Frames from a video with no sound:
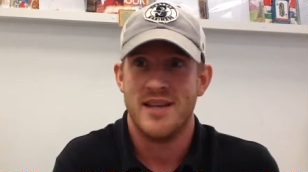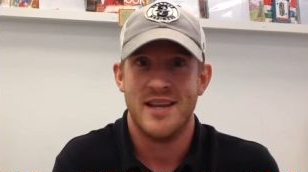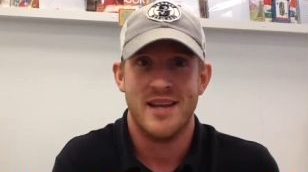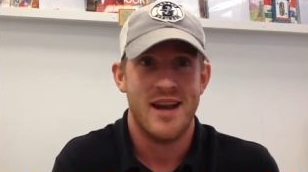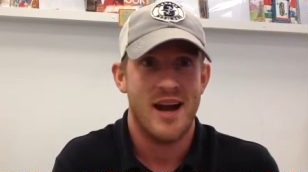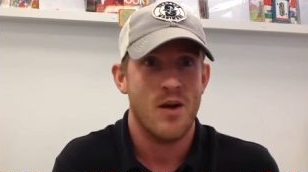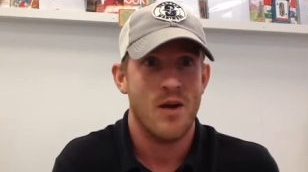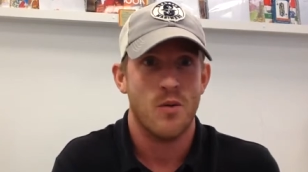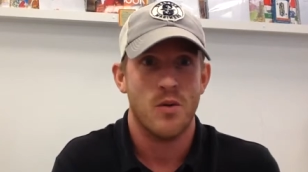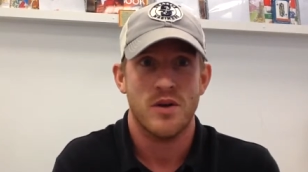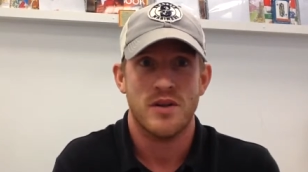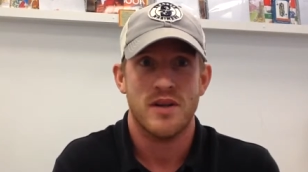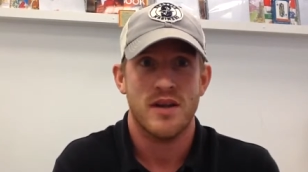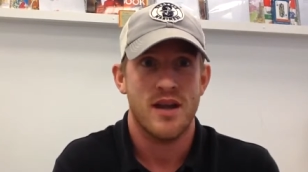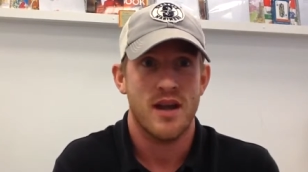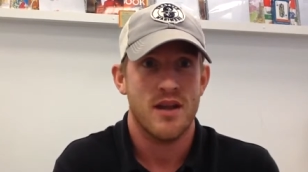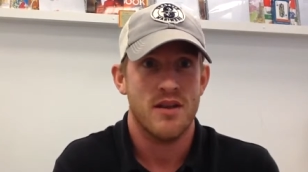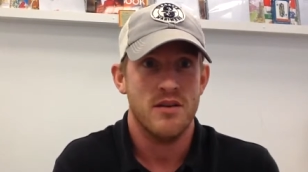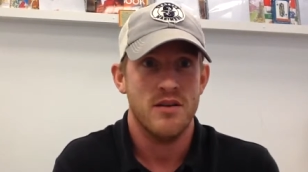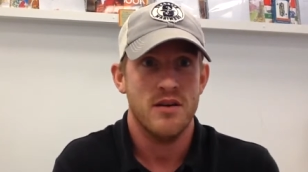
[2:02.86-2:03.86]
did not work
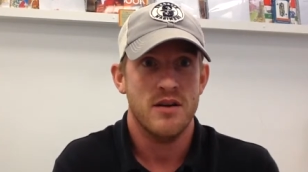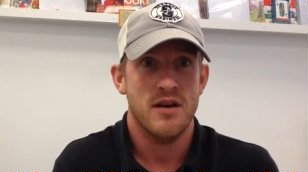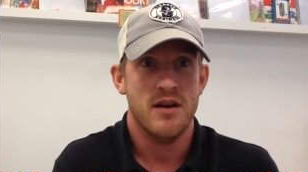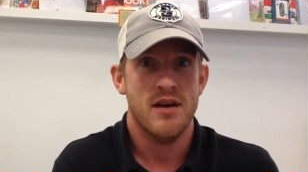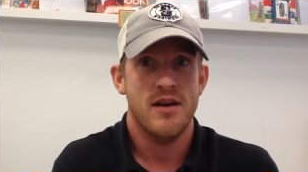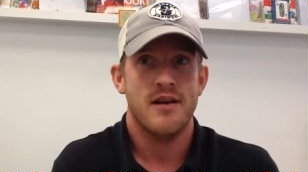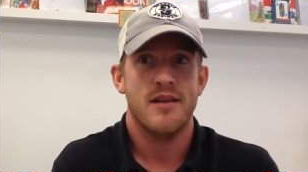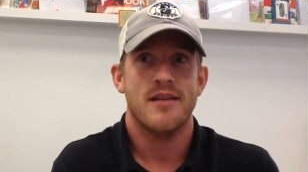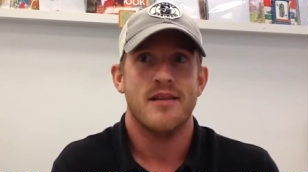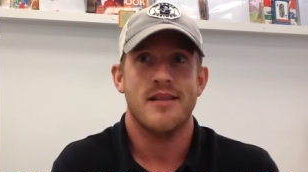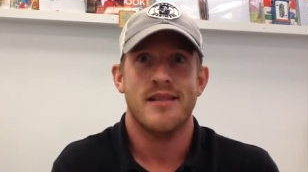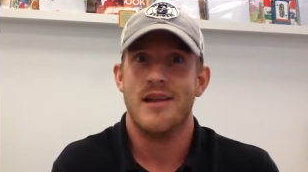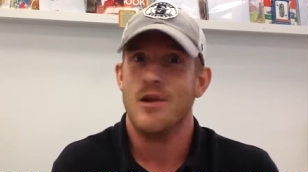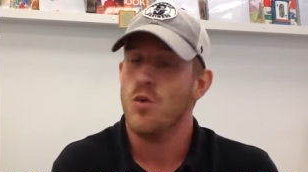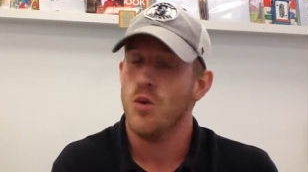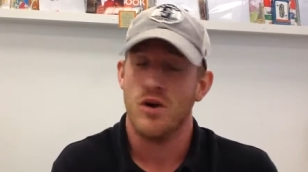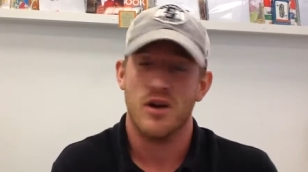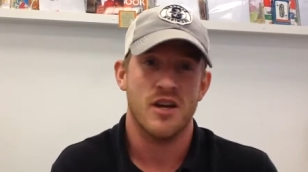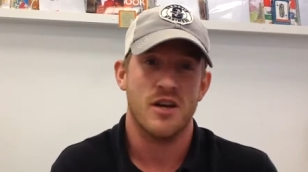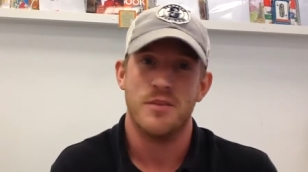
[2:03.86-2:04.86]
together, they
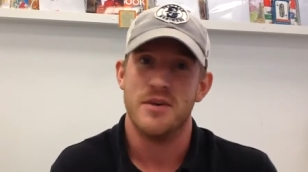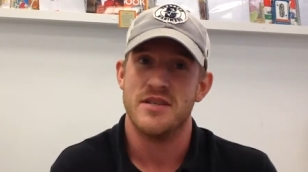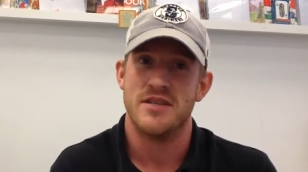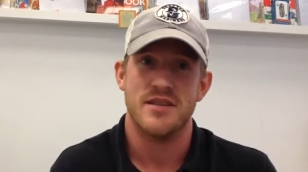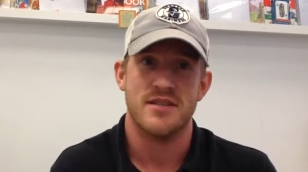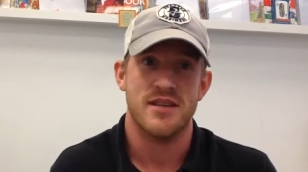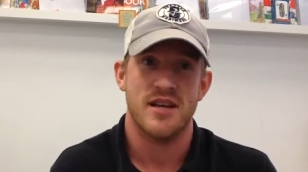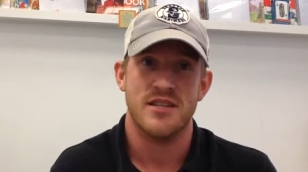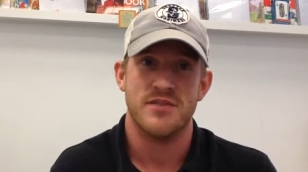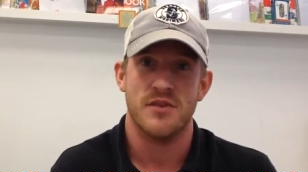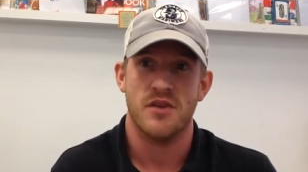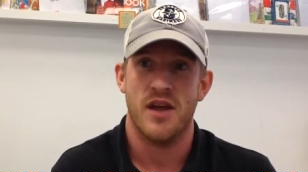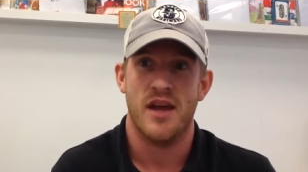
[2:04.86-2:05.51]
weren't going to be successful.